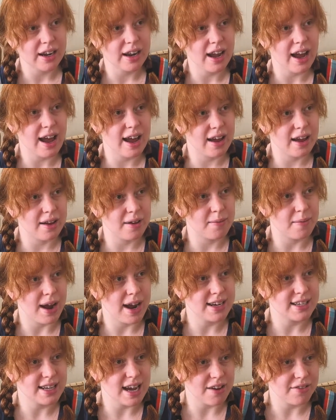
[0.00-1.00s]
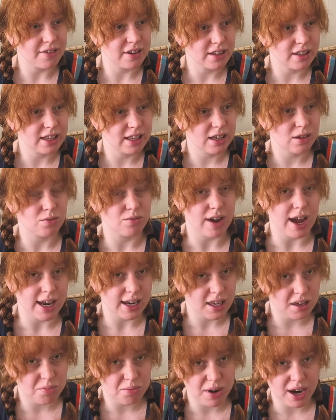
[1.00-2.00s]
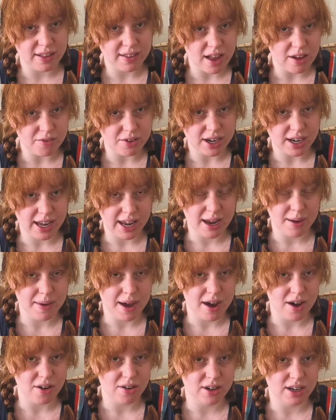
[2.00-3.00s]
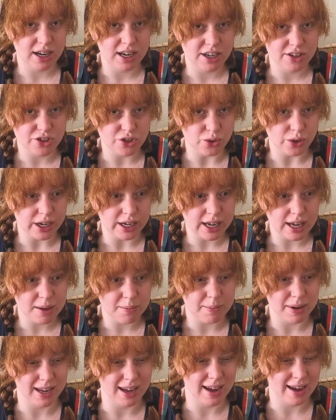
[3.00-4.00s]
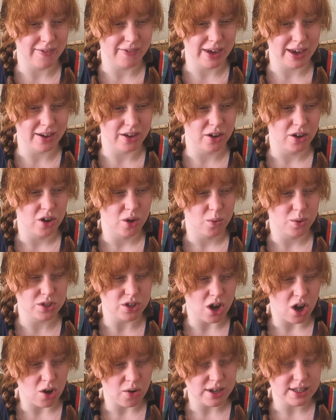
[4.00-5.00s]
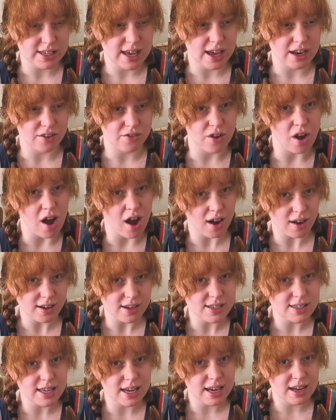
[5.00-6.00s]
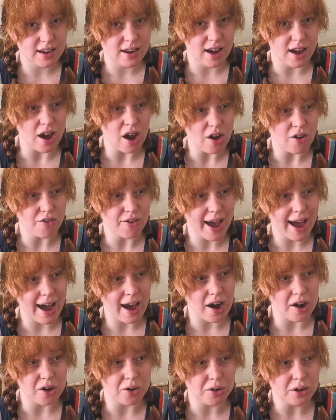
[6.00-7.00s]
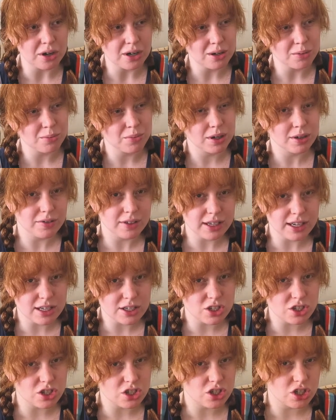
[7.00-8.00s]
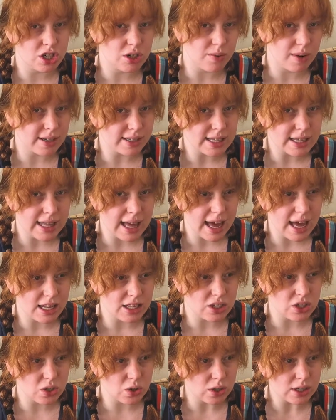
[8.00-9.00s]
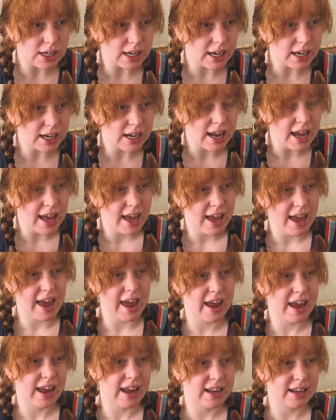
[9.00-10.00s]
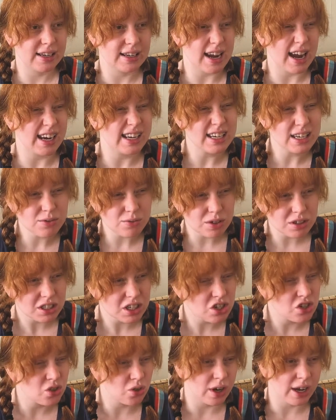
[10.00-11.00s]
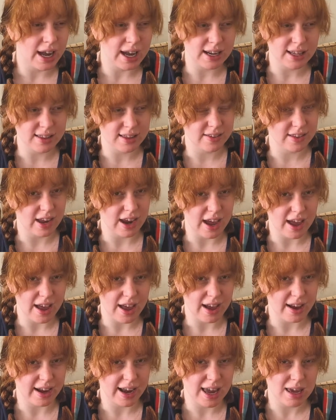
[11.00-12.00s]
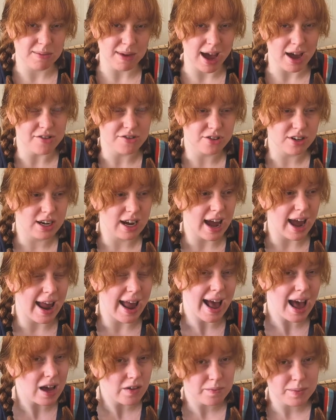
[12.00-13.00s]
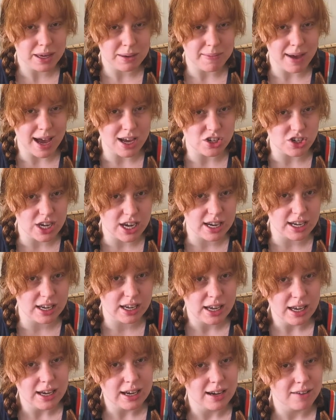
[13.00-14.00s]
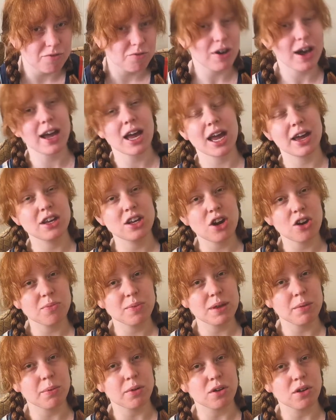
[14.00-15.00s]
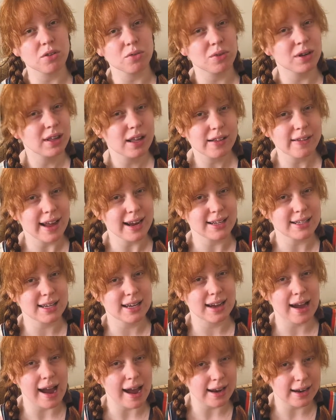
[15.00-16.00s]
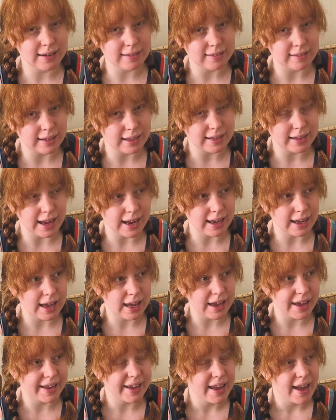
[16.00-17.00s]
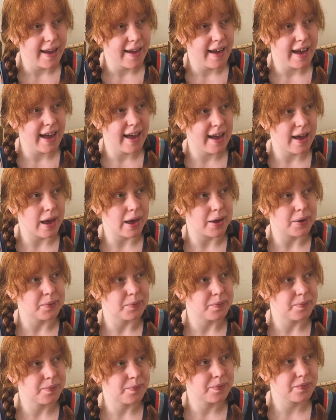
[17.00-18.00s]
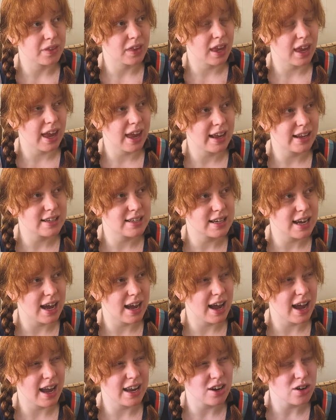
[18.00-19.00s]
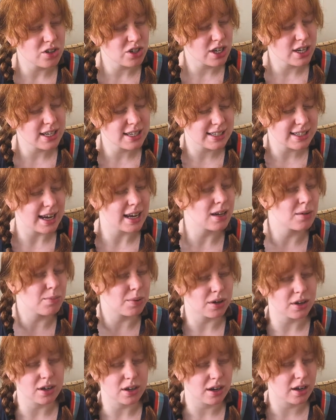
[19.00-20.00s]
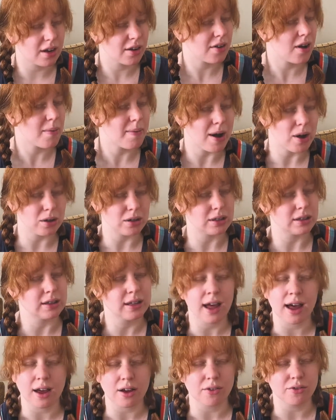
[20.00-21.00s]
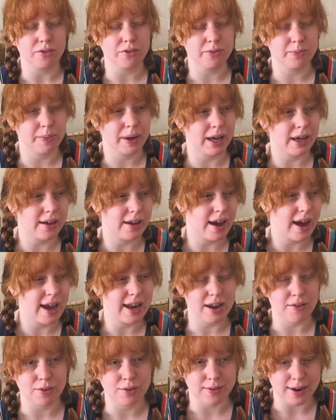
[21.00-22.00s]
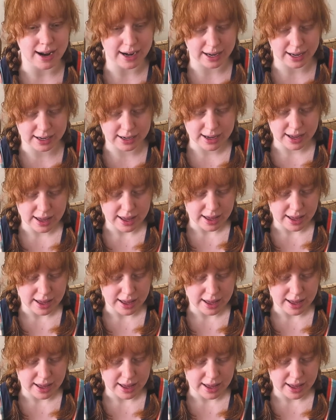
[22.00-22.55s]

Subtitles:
I definitely read Eat, Pray, Love when it came out and I enjoyed it, but I was always kind of cognizant of how privileged she was in that story, and I didn't really enjoy anything that came after it. I Have Big Magic, I know people really liked it, I didn't really like it, and I know she had a second book about love, but I never read it.